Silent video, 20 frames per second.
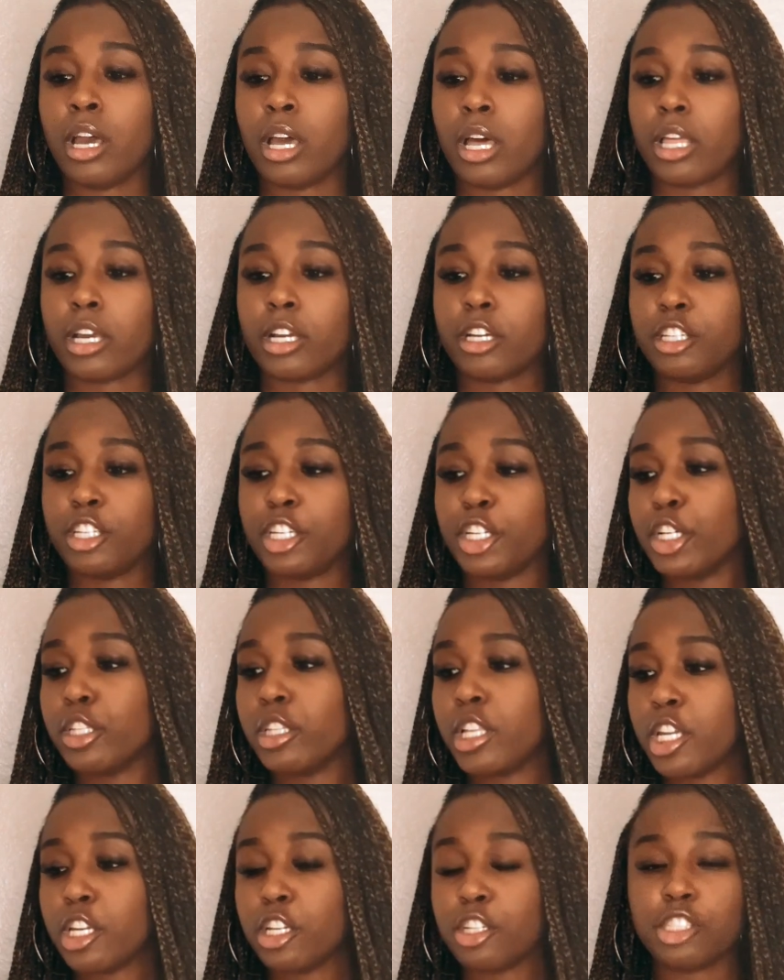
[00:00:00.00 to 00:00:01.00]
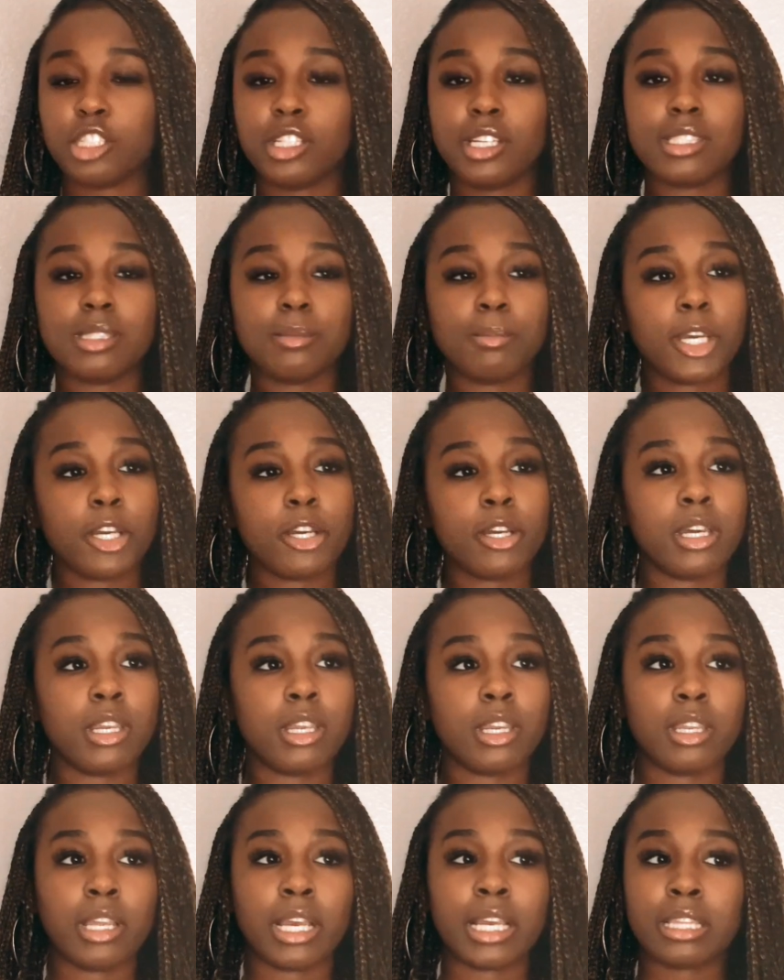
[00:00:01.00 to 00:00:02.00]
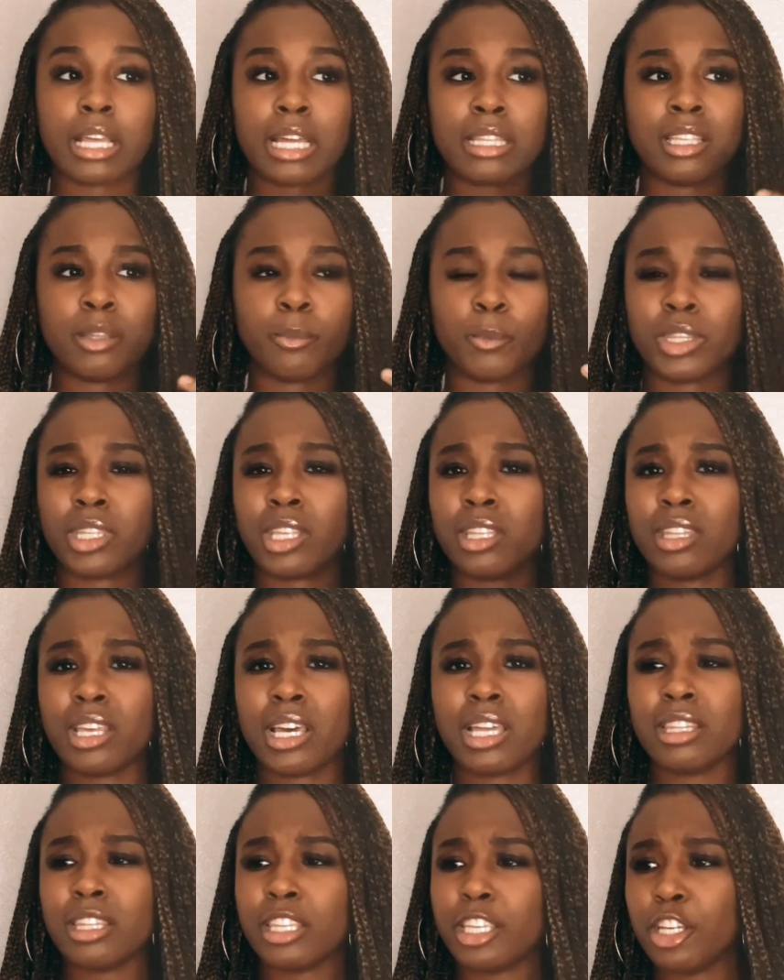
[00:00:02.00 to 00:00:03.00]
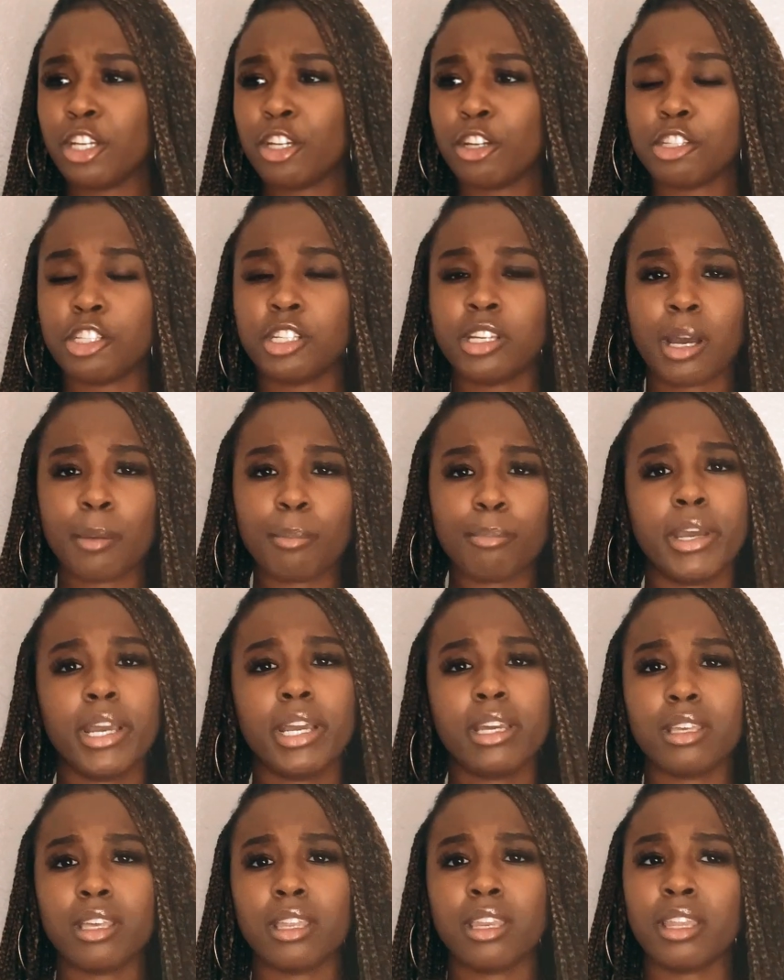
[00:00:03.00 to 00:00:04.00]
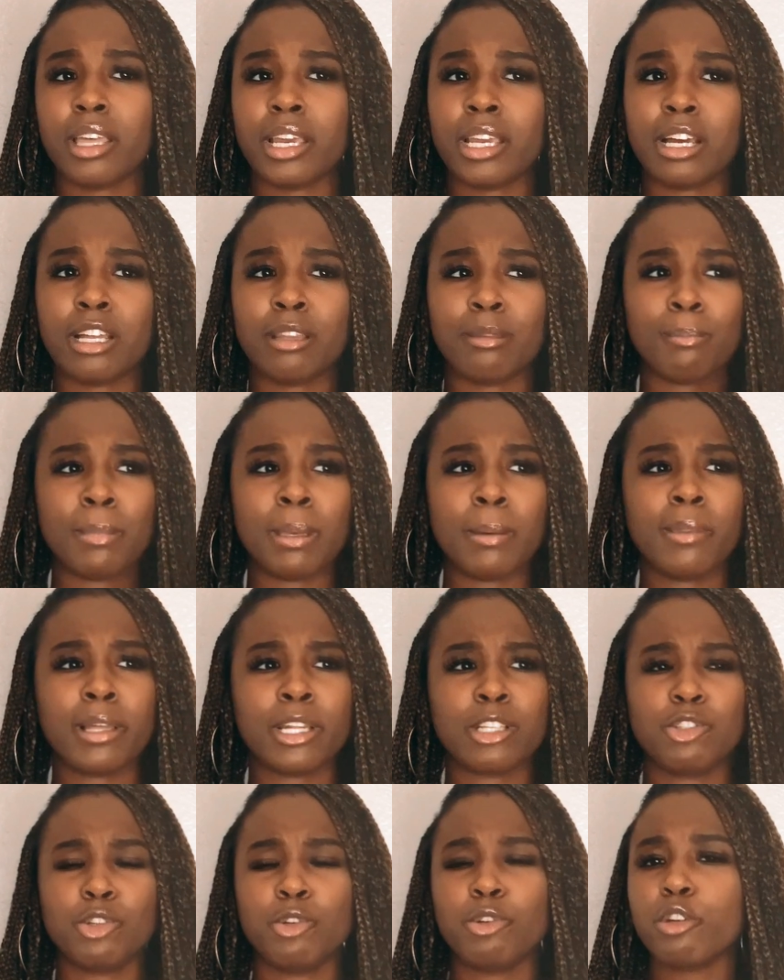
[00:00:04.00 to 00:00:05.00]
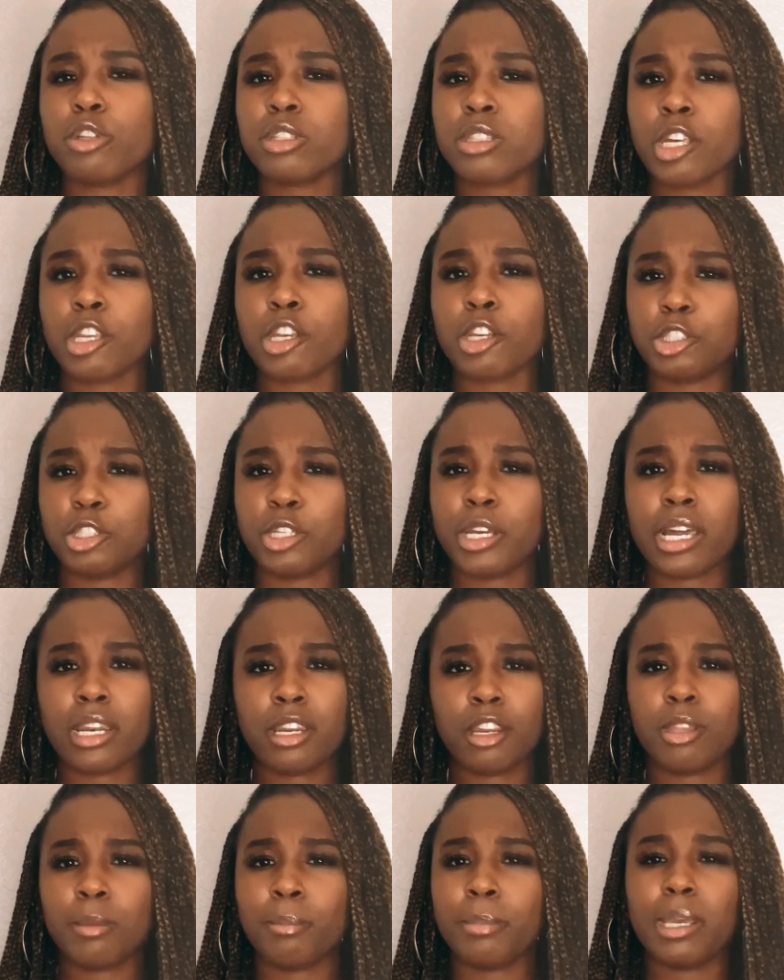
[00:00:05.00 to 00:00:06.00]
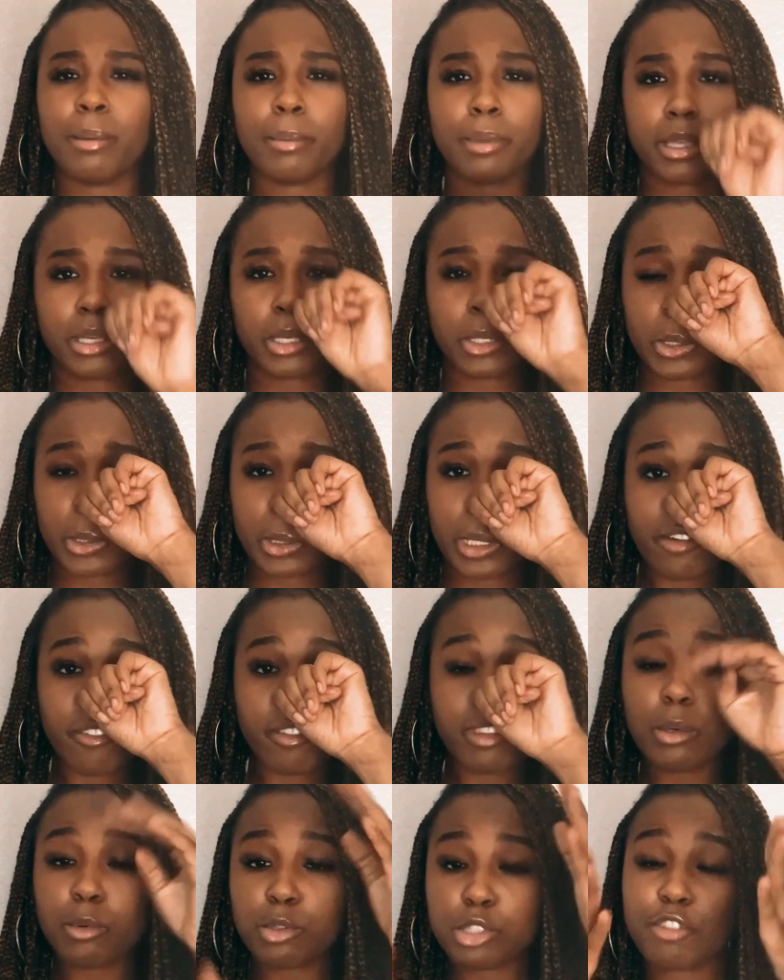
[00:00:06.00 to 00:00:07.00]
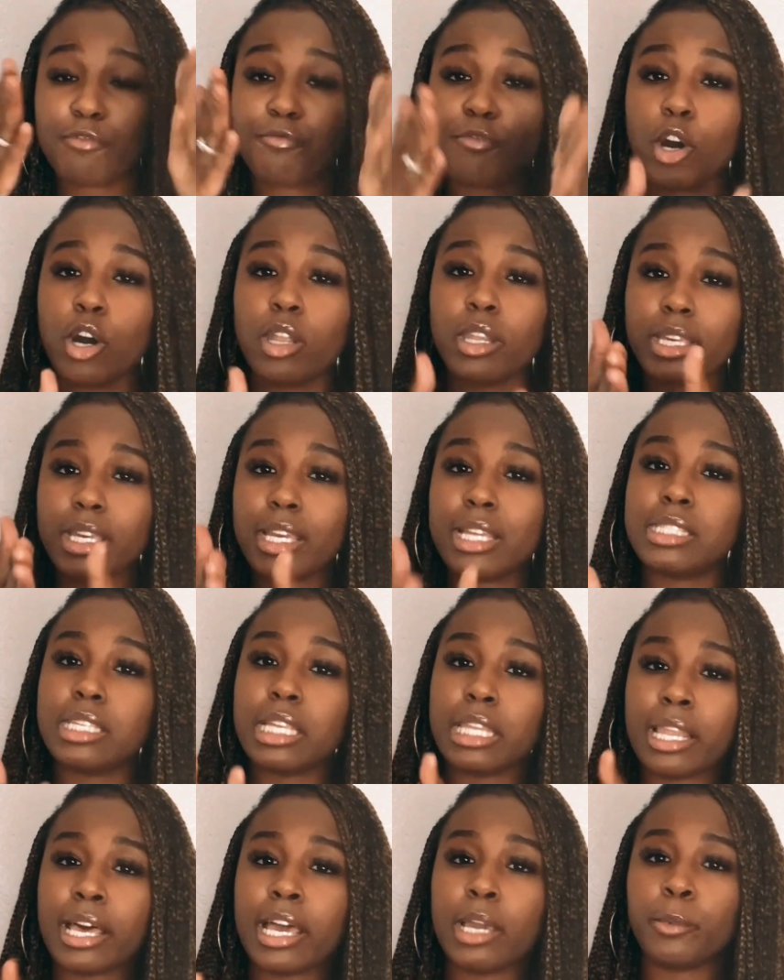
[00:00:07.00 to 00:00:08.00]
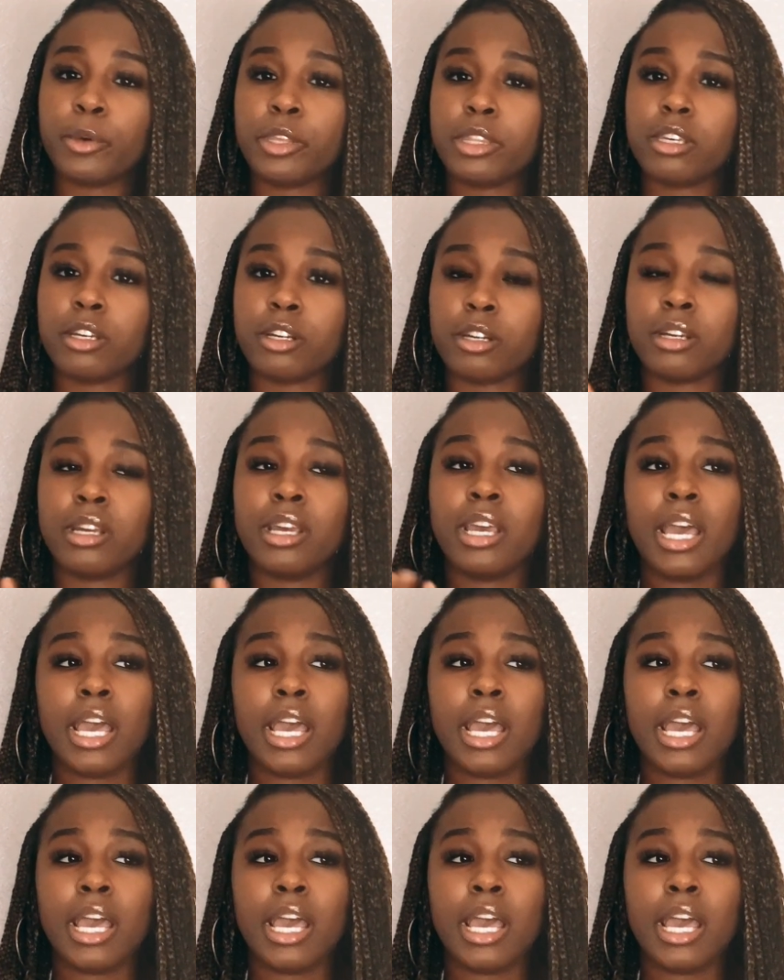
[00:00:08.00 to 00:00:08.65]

like a year later she gets married, and like I think within that year she got pregnant, and like maybe like 2 years later she had another baby. Like, you know, everything was just falling into line with her.